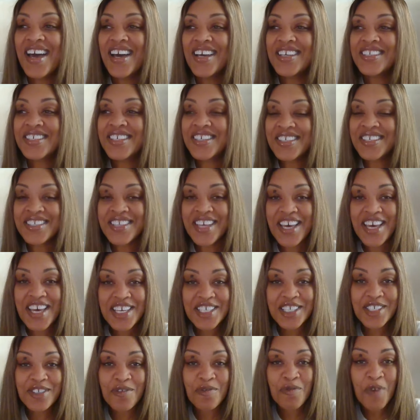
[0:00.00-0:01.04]
she
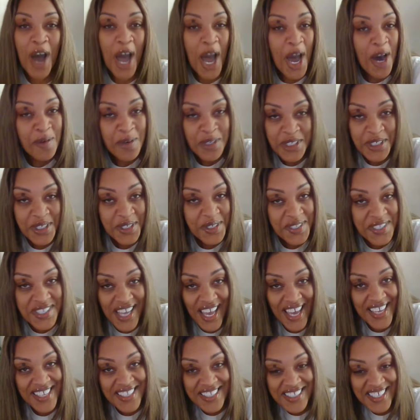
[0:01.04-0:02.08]
says, Why would you
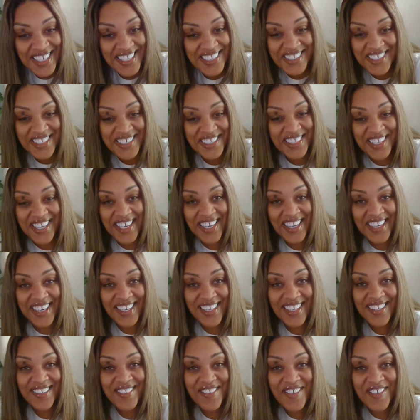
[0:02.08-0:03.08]
say such a thing?